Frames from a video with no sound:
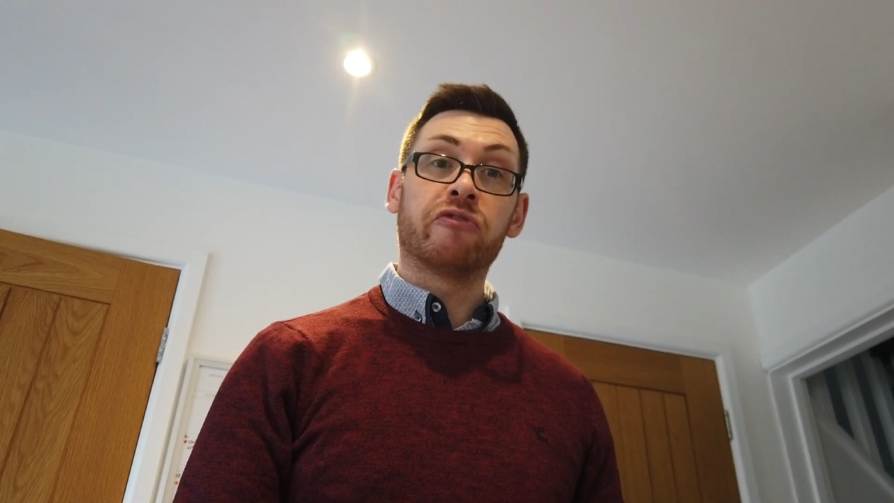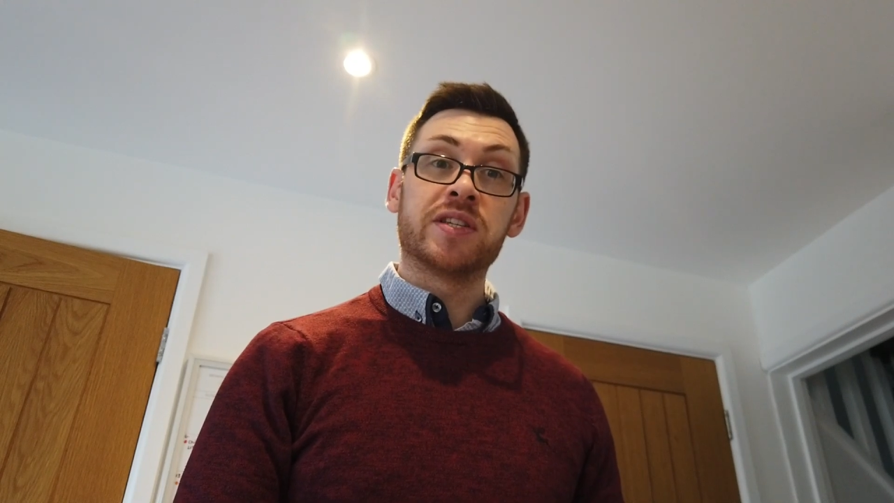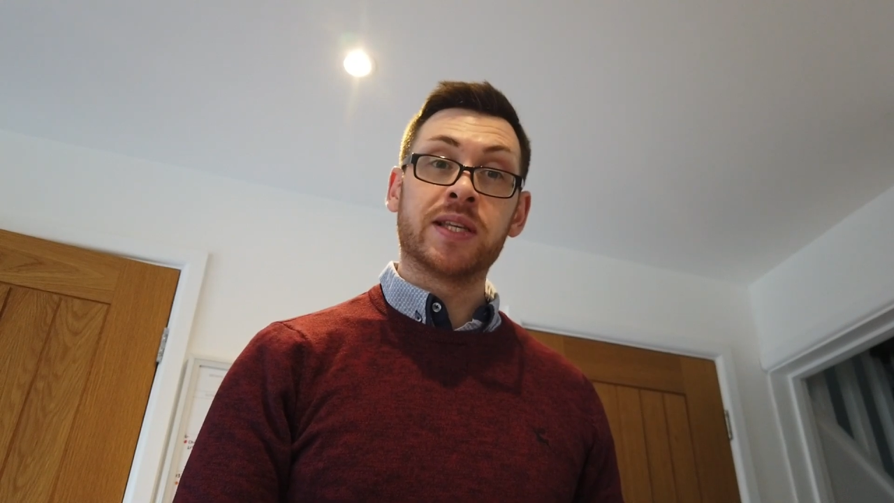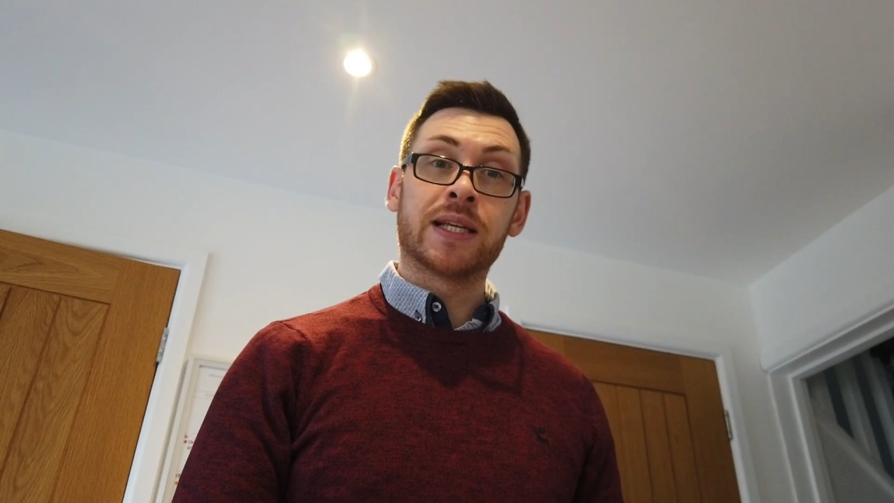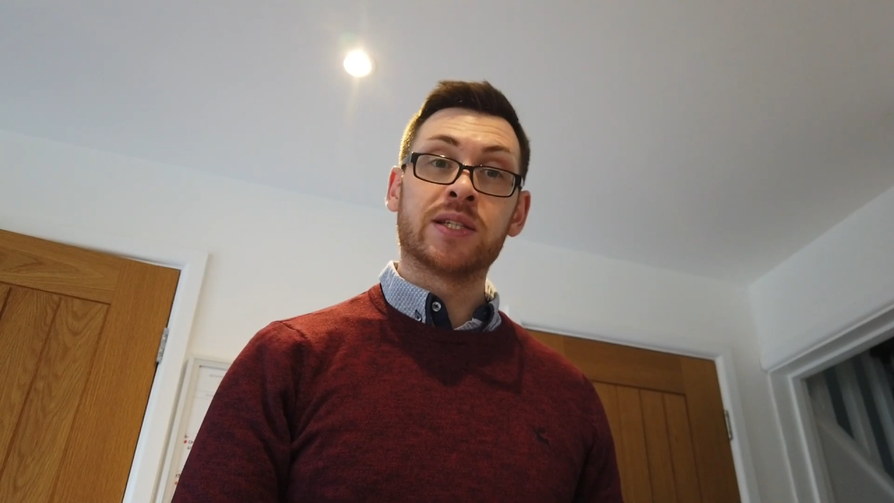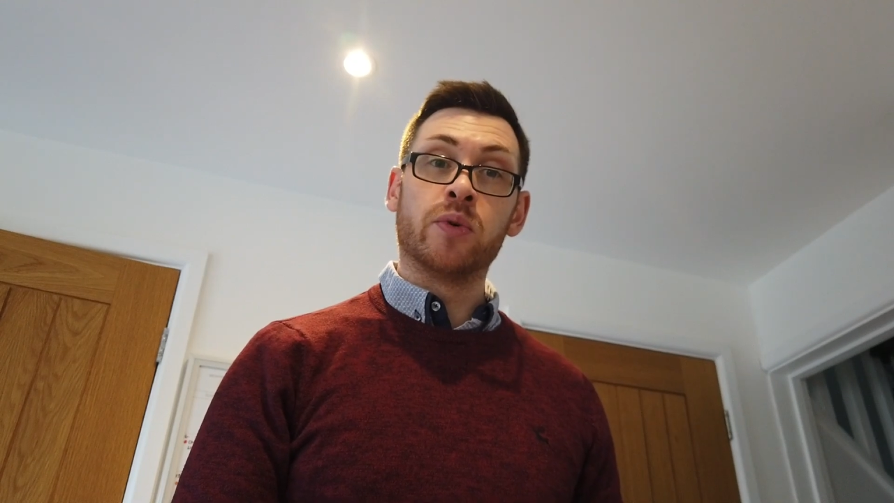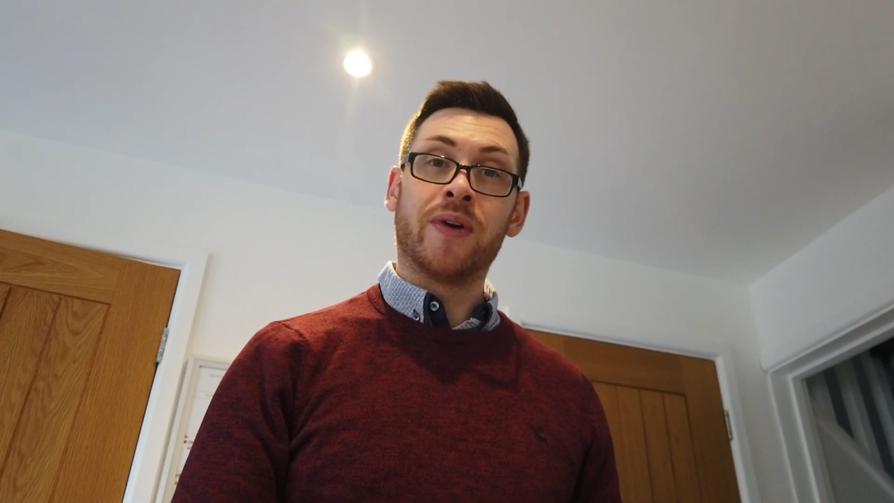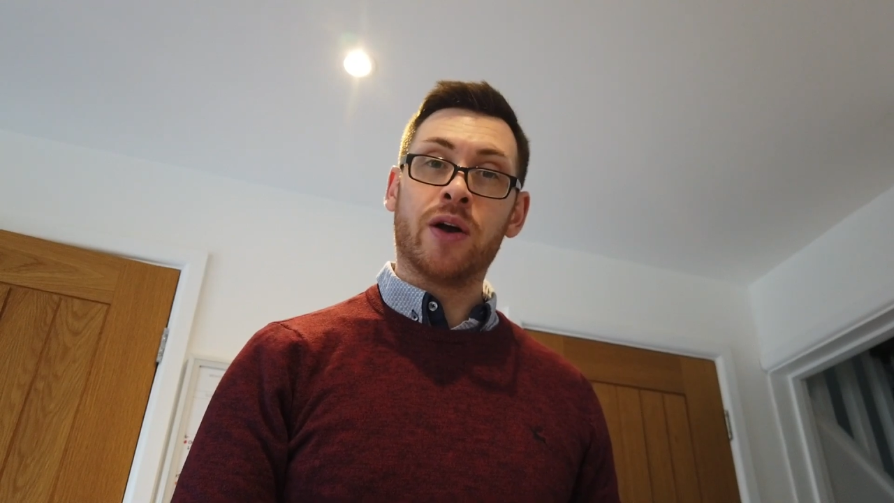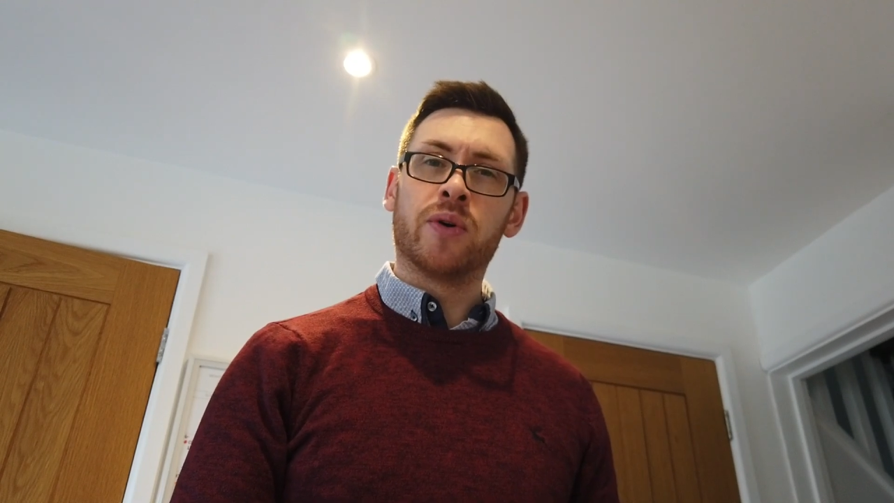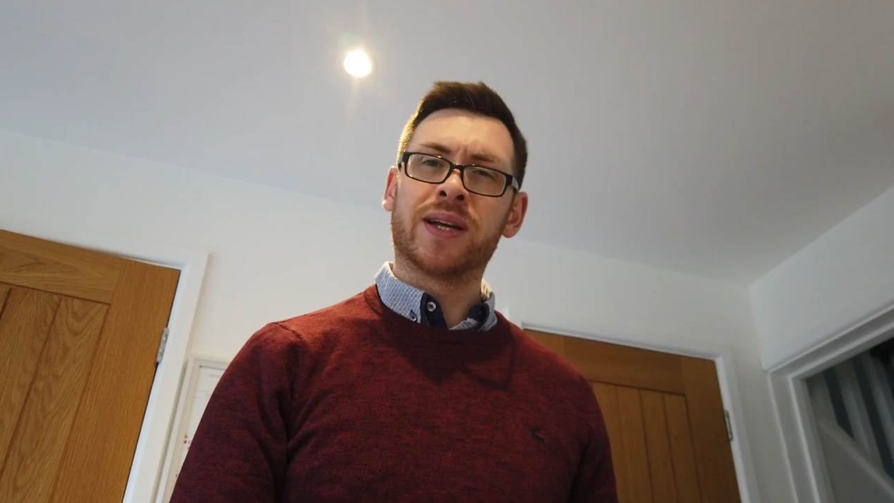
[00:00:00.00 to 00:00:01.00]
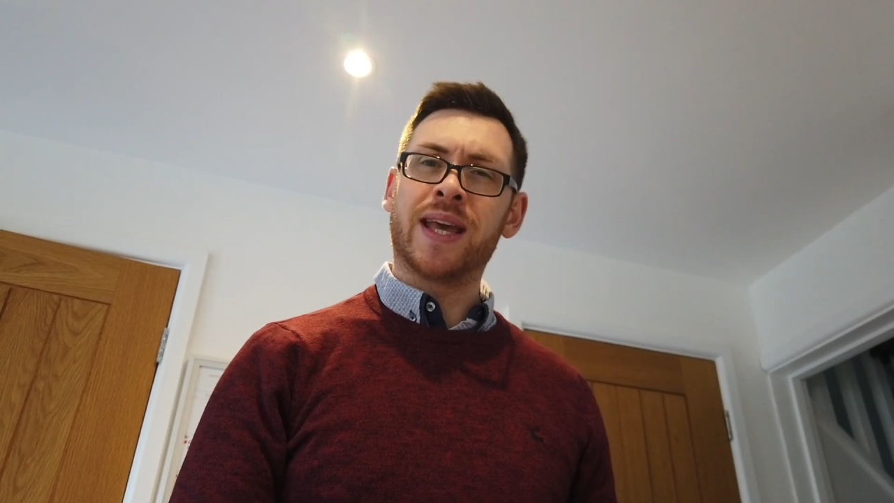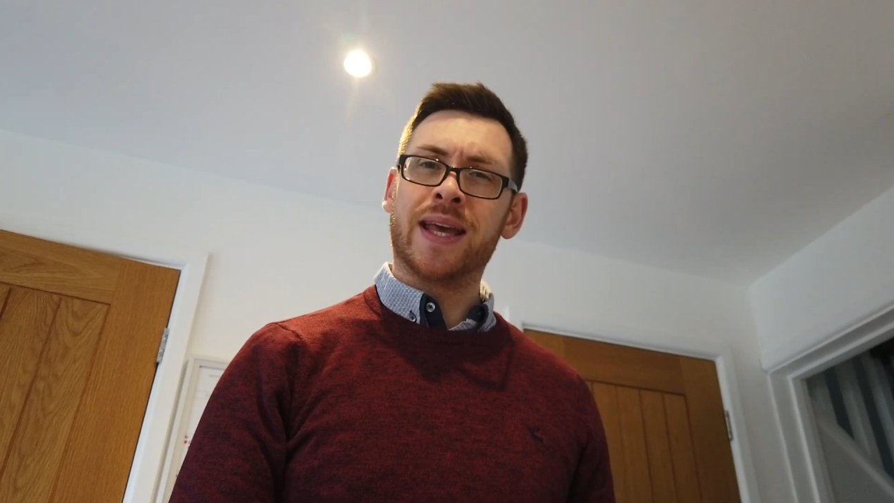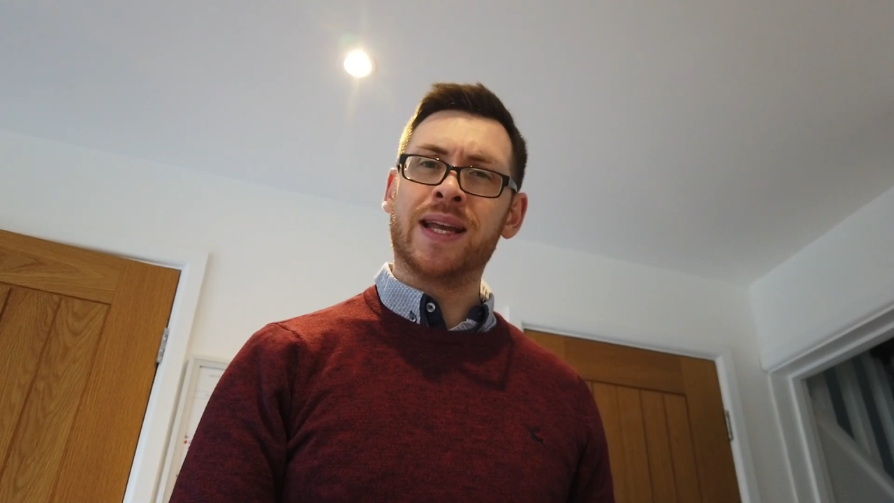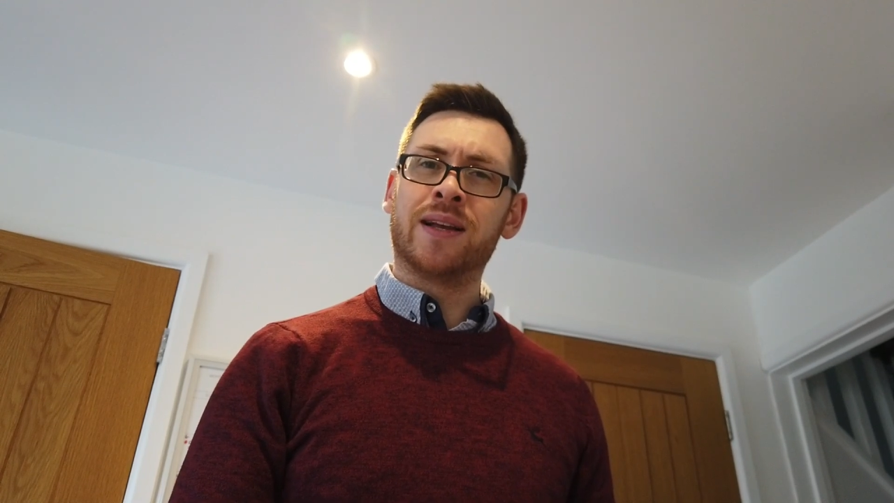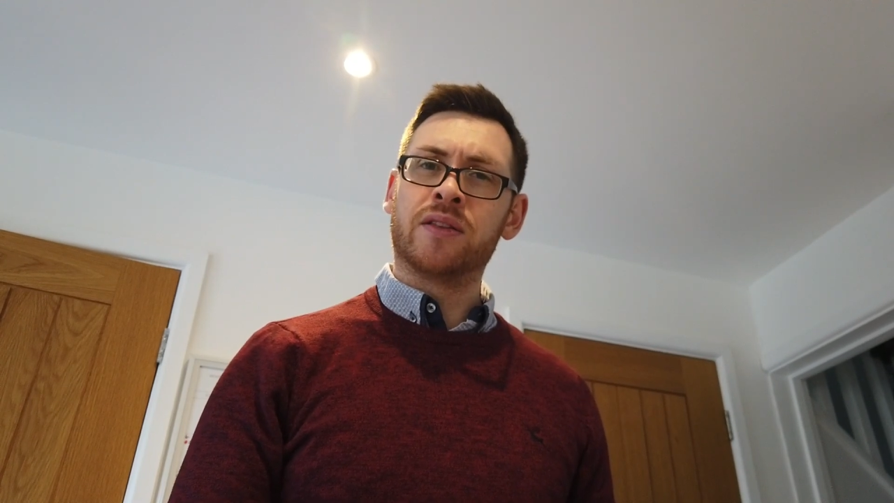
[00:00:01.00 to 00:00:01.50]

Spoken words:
360 without getting